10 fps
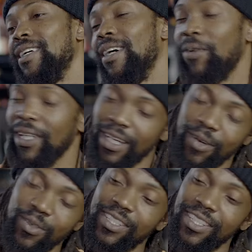Yeah,
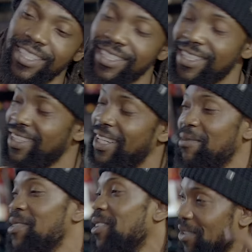we suggested
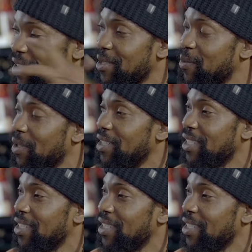names and we just put